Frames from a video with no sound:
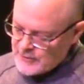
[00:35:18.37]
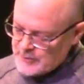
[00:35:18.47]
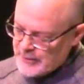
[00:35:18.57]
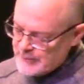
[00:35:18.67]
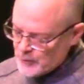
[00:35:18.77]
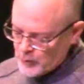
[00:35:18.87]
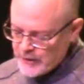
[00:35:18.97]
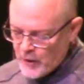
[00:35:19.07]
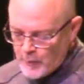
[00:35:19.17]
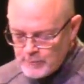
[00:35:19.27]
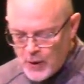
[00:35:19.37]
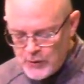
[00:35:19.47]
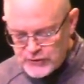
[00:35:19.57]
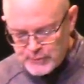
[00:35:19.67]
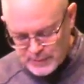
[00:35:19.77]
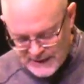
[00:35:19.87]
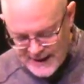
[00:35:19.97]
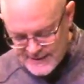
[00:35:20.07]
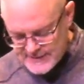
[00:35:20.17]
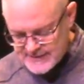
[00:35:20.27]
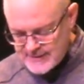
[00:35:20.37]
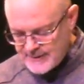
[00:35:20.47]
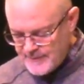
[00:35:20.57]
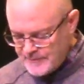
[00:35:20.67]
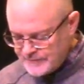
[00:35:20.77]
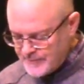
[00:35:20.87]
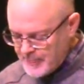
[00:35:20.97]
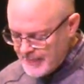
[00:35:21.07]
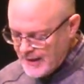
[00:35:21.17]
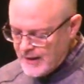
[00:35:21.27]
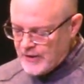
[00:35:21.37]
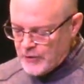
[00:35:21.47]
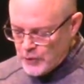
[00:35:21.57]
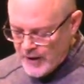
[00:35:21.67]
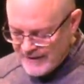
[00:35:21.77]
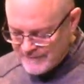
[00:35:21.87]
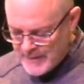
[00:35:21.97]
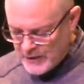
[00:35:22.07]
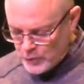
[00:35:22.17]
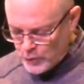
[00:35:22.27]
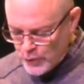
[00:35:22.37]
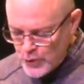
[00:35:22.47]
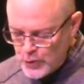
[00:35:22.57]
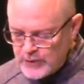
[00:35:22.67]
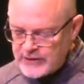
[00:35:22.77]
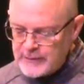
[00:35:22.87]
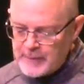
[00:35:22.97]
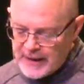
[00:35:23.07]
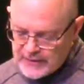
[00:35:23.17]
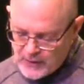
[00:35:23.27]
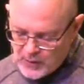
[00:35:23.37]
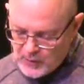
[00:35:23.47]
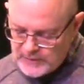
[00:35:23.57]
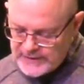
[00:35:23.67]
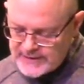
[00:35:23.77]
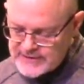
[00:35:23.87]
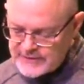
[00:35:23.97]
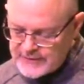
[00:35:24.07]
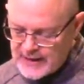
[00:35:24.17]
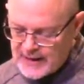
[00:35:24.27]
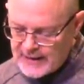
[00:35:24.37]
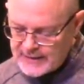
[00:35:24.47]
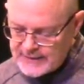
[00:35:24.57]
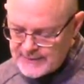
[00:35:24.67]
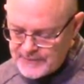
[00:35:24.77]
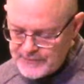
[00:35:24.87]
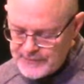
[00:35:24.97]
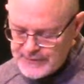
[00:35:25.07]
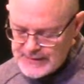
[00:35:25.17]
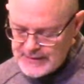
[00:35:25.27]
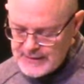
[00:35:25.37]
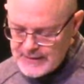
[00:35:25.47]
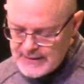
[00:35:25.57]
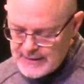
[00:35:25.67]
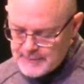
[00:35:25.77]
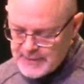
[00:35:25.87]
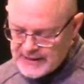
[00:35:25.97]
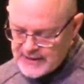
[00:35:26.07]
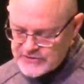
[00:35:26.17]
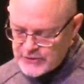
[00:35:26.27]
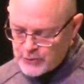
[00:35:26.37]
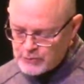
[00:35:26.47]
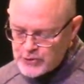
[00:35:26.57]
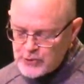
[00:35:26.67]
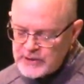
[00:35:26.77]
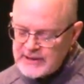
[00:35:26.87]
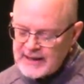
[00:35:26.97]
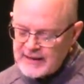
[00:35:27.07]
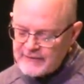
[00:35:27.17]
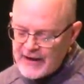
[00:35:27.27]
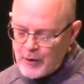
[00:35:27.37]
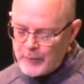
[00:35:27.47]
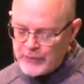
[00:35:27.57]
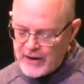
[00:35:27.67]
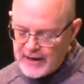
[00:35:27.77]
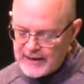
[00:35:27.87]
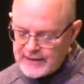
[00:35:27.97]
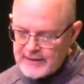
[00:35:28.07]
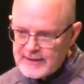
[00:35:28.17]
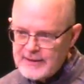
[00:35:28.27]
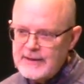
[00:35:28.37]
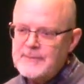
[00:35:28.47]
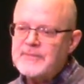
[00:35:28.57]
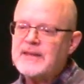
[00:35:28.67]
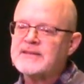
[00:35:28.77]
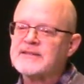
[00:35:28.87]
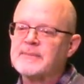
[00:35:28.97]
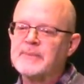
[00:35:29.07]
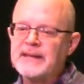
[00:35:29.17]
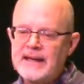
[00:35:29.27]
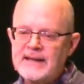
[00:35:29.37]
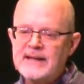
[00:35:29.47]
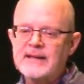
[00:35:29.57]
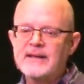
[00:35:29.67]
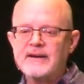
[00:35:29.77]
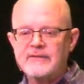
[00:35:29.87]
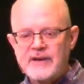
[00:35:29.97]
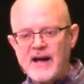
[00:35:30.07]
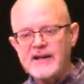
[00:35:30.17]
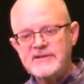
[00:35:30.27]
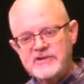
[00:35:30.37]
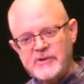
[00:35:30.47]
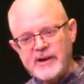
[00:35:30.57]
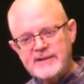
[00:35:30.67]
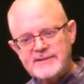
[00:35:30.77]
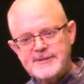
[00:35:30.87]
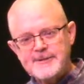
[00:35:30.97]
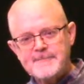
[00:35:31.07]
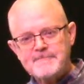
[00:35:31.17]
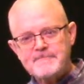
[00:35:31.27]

Good people, we are most blessed who have been ruined by the holiness of God because the ruining of our pride is the beginning of God's grace.